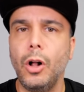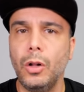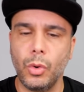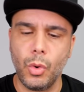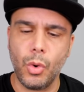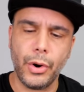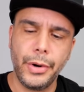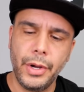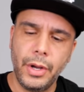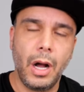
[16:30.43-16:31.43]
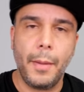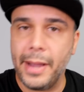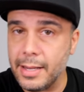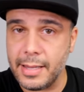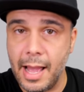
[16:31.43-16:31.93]
Just same cycle
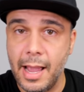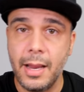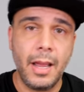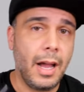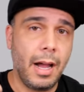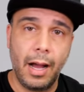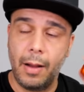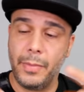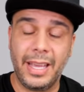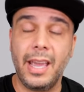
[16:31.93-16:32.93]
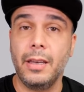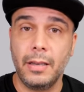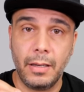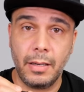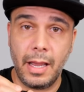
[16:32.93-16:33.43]
for that. It's going to be good for that.